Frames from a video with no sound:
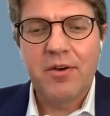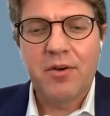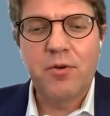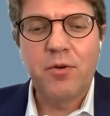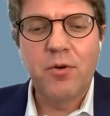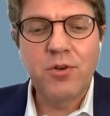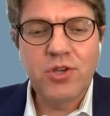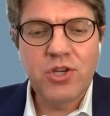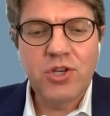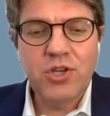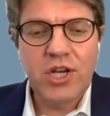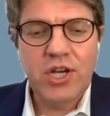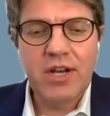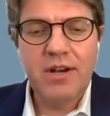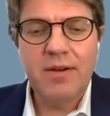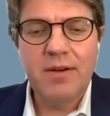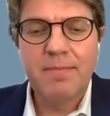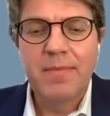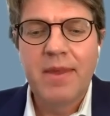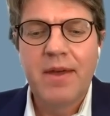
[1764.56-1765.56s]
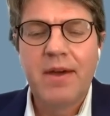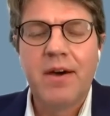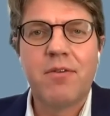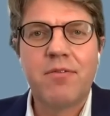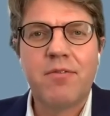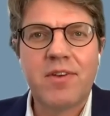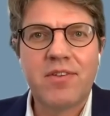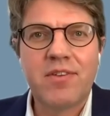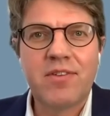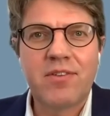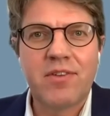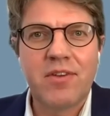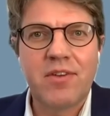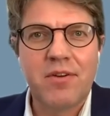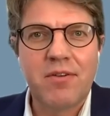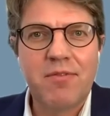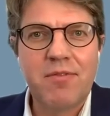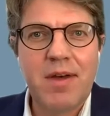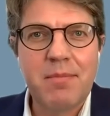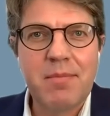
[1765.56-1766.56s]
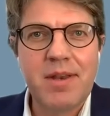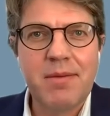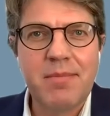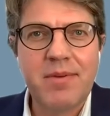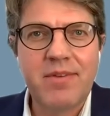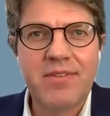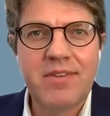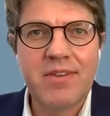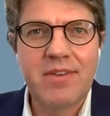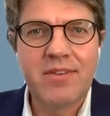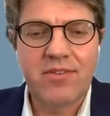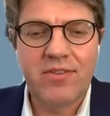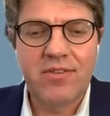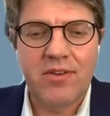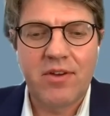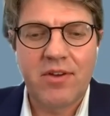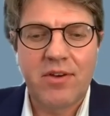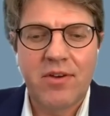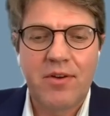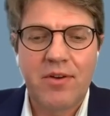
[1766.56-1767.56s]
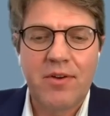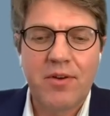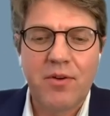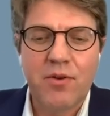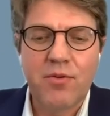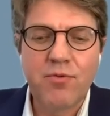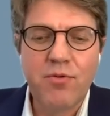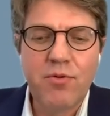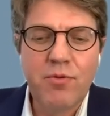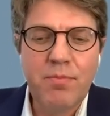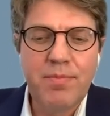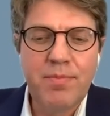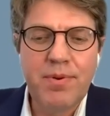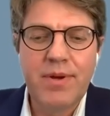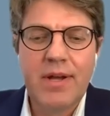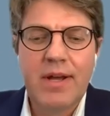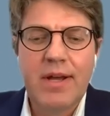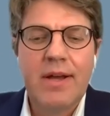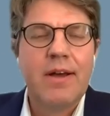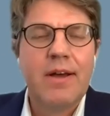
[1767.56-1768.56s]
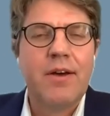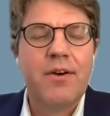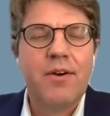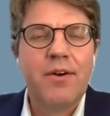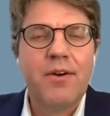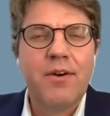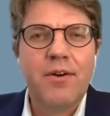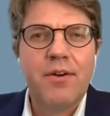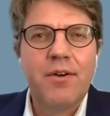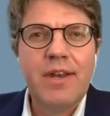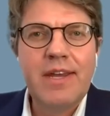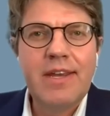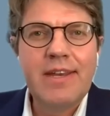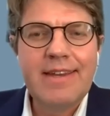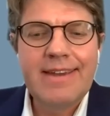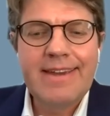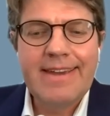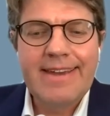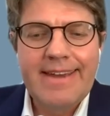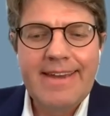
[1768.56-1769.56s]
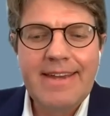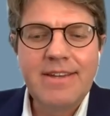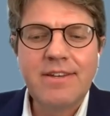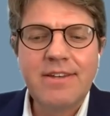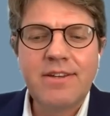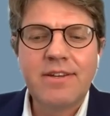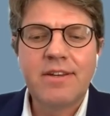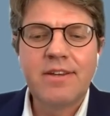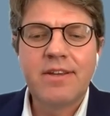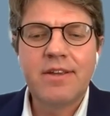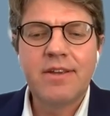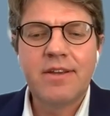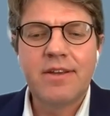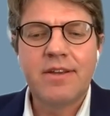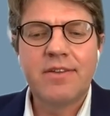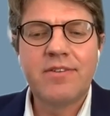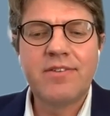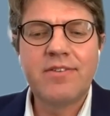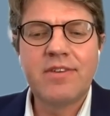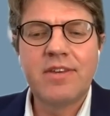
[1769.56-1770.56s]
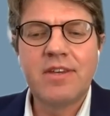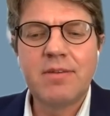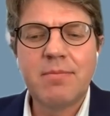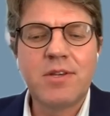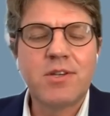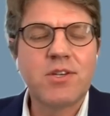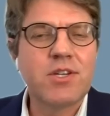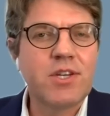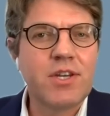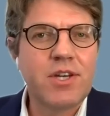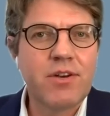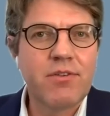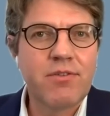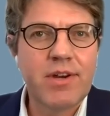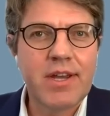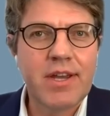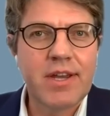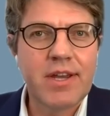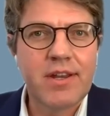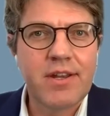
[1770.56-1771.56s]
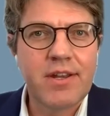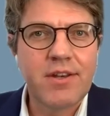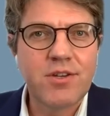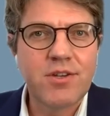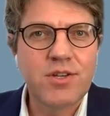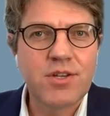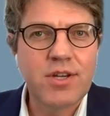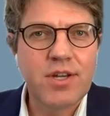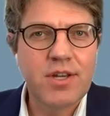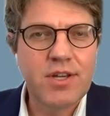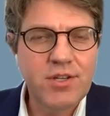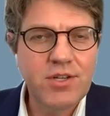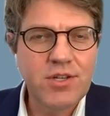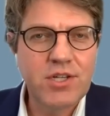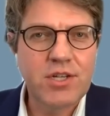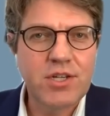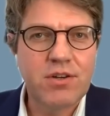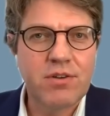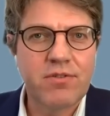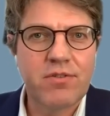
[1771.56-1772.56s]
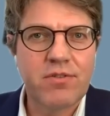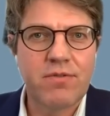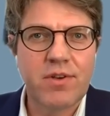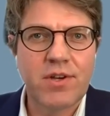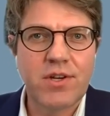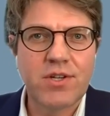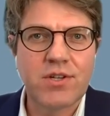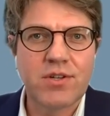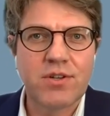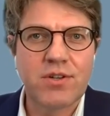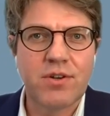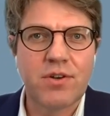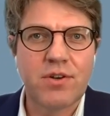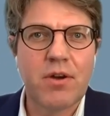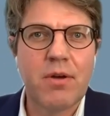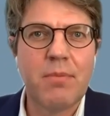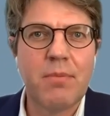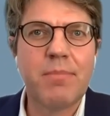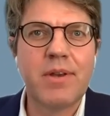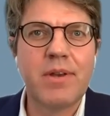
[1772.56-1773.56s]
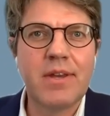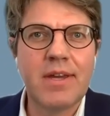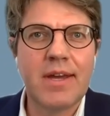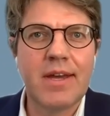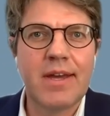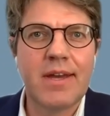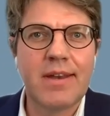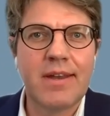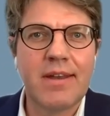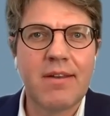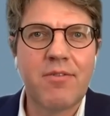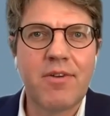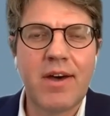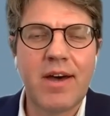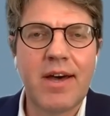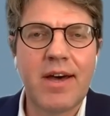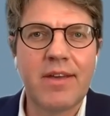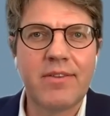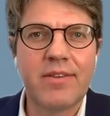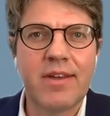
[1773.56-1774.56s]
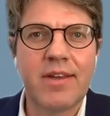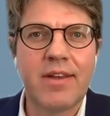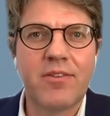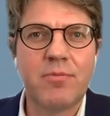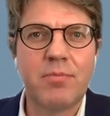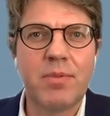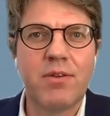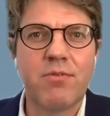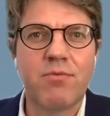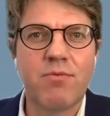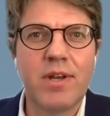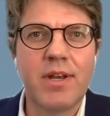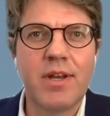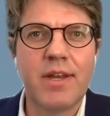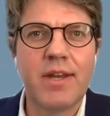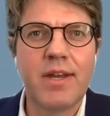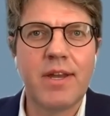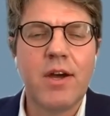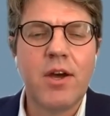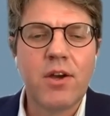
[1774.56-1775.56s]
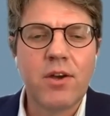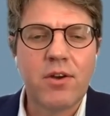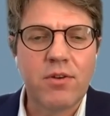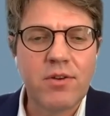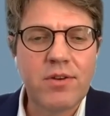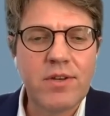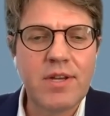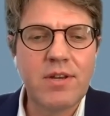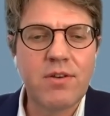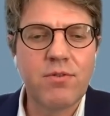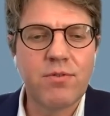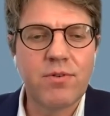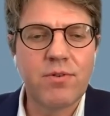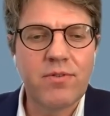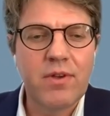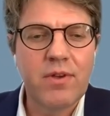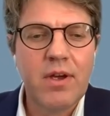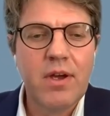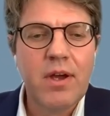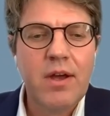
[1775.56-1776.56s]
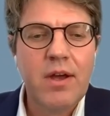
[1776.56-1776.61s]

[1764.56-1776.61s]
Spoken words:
co-chair of his family business group, a leading Indian steam engineering and energy conservation company. And Farhad has been really continuous